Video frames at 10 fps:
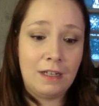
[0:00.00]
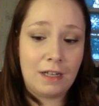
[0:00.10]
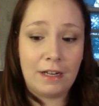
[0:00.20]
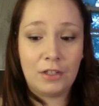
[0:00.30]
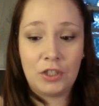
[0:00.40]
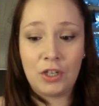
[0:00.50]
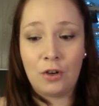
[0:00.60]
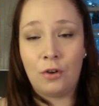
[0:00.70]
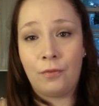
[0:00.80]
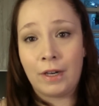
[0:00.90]
kind of
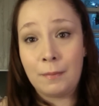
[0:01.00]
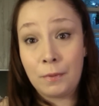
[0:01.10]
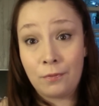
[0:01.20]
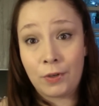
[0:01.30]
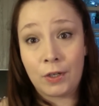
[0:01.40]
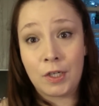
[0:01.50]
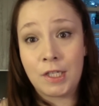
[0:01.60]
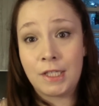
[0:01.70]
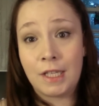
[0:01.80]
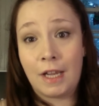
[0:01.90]
show, very
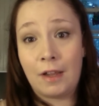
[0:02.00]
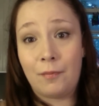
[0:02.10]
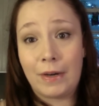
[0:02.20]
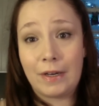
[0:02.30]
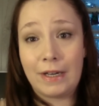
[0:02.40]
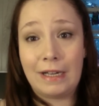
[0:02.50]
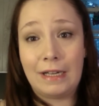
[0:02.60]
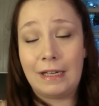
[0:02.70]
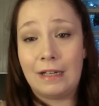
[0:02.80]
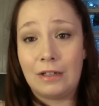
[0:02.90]
perverse,
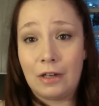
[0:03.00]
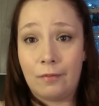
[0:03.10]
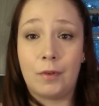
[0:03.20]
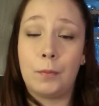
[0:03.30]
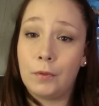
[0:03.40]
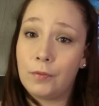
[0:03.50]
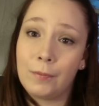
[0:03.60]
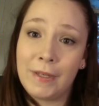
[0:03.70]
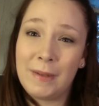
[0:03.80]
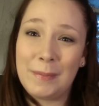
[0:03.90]
very uncomfortable
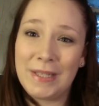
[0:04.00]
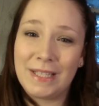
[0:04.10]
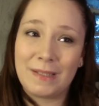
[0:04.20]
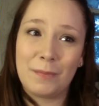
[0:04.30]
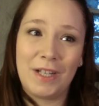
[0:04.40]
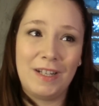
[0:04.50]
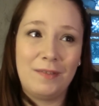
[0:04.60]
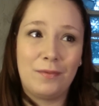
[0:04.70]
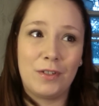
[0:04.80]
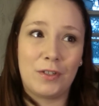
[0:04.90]
for me because I'm
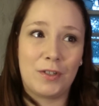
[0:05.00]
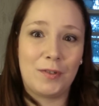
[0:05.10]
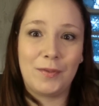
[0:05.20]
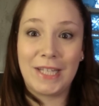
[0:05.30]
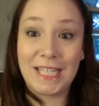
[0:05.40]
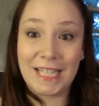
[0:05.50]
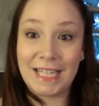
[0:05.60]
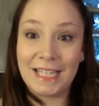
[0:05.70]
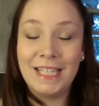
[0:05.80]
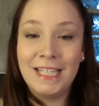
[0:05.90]
kind of reserved like
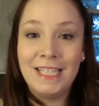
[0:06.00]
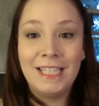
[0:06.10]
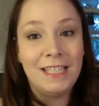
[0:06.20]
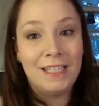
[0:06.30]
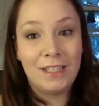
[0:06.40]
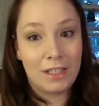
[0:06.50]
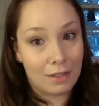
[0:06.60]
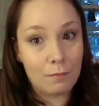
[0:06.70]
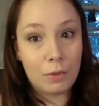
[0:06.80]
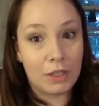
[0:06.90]
that.
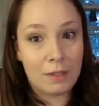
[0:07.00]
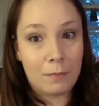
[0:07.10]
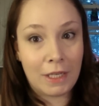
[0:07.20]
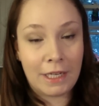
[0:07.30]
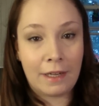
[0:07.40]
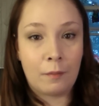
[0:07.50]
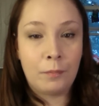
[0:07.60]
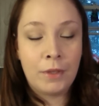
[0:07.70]
Believe me, I am.